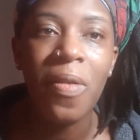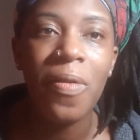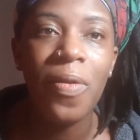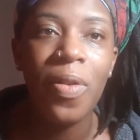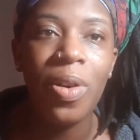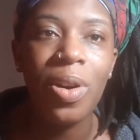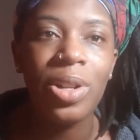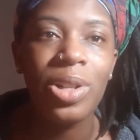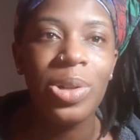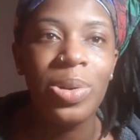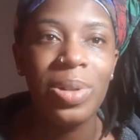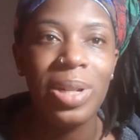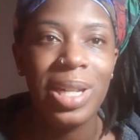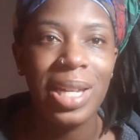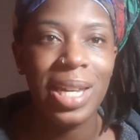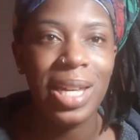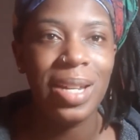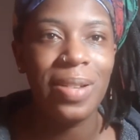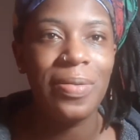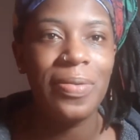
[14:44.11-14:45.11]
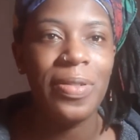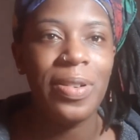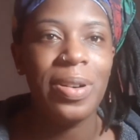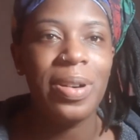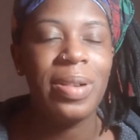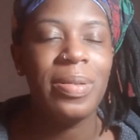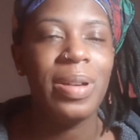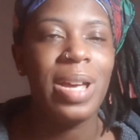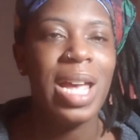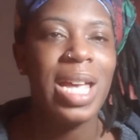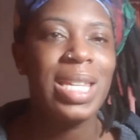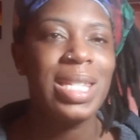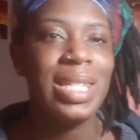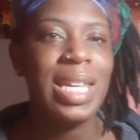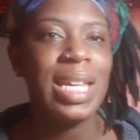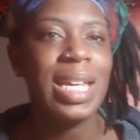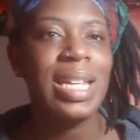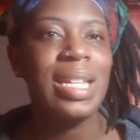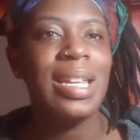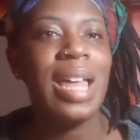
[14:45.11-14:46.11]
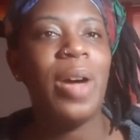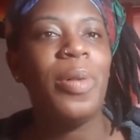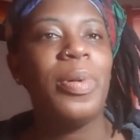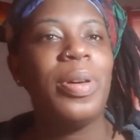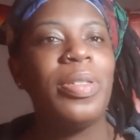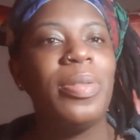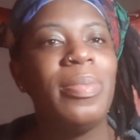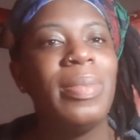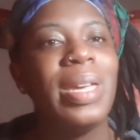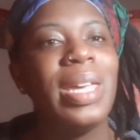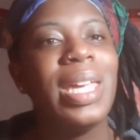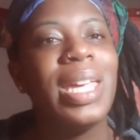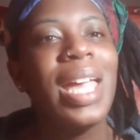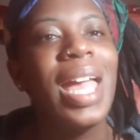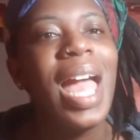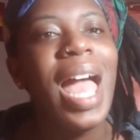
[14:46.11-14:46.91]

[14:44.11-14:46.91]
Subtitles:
for tuning in, for sticking it out with me.